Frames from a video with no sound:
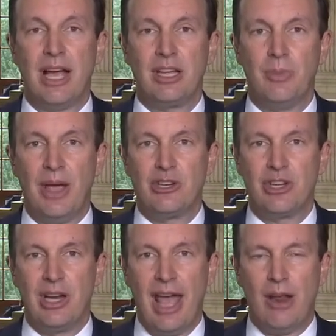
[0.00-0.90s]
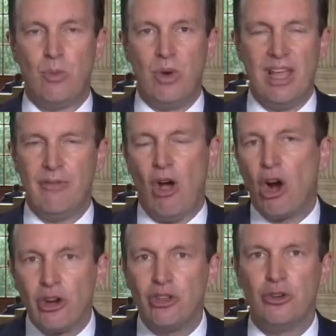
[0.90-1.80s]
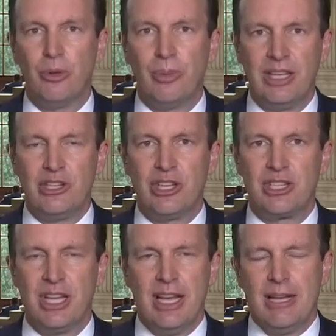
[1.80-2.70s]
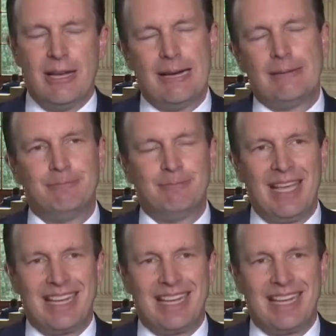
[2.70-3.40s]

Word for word: occupation, and we have arguably just um,